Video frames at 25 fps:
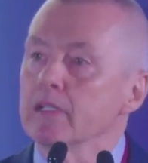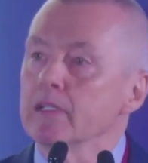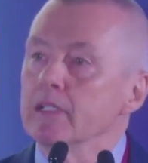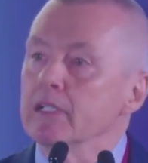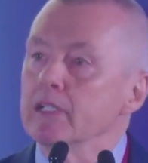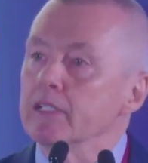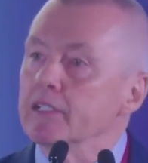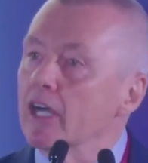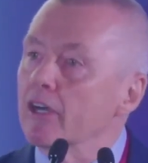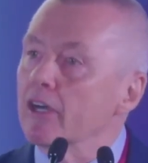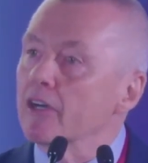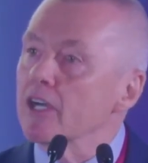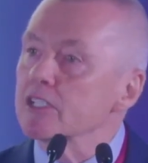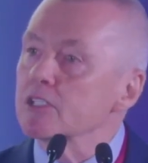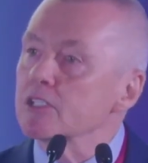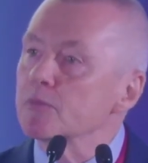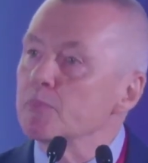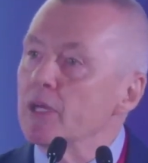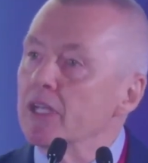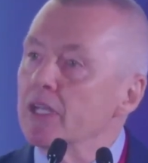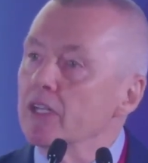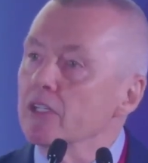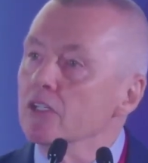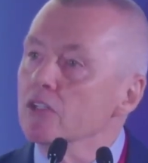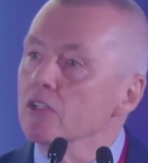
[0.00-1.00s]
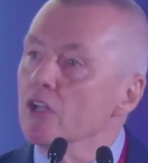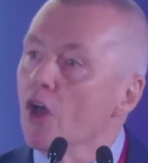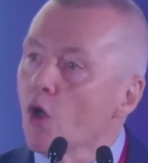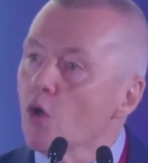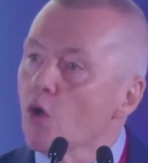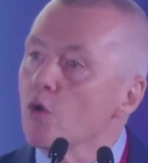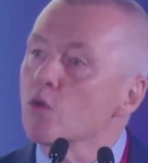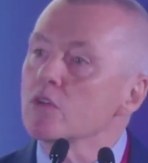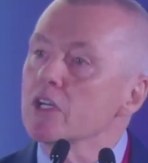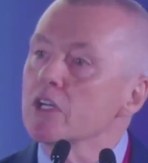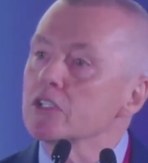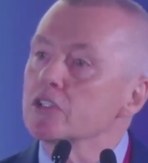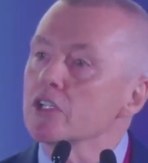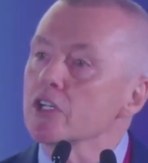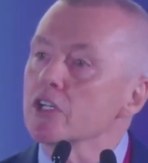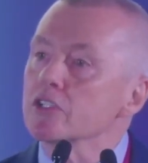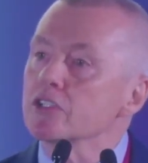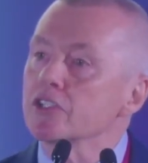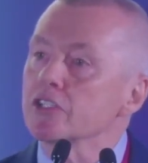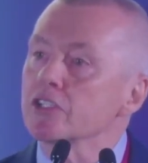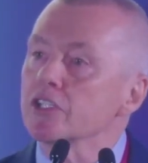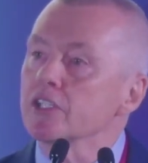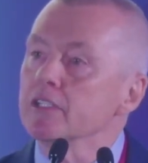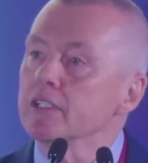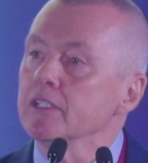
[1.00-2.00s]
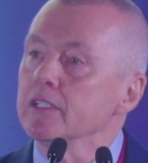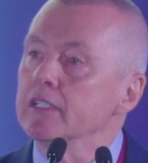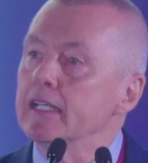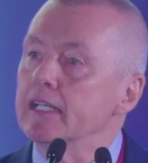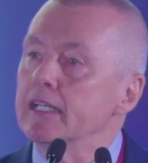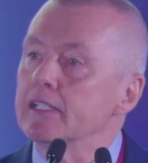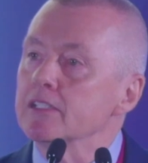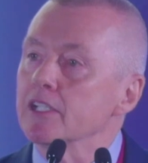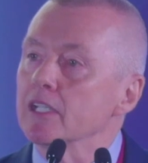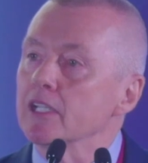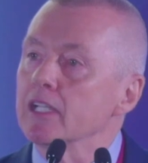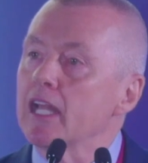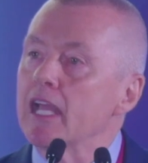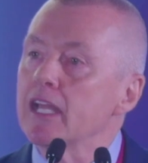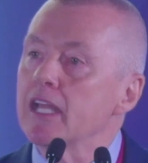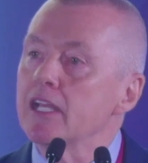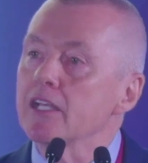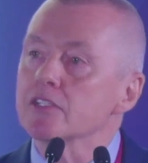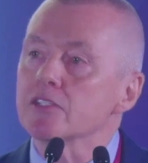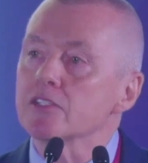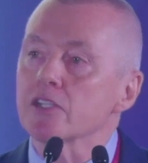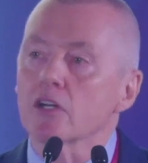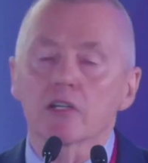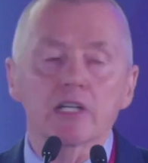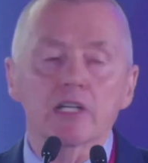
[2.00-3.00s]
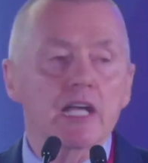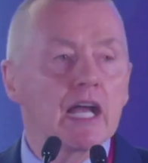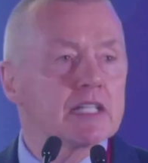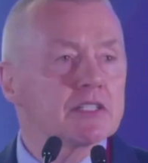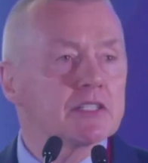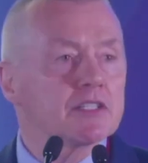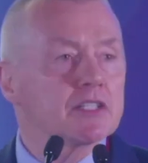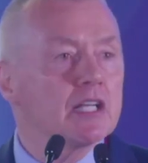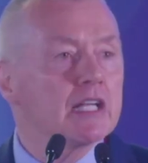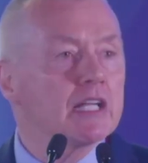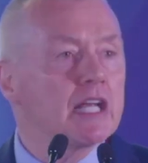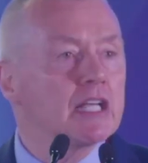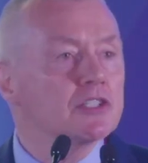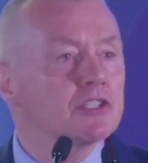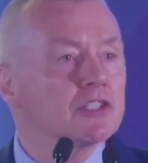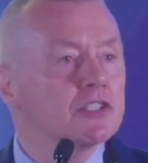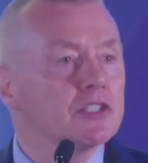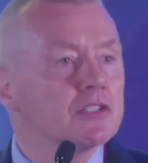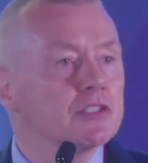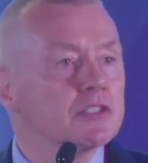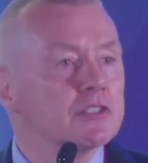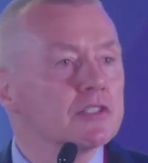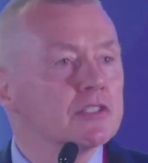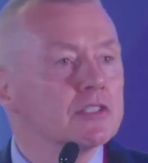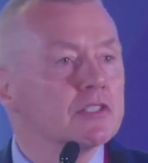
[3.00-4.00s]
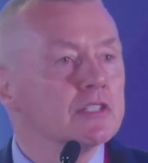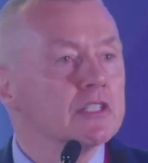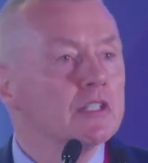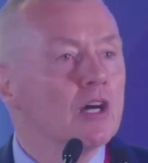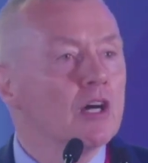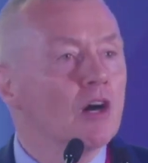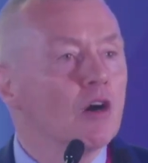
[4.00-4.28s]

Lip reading: There has been no reduction in delays or cancellations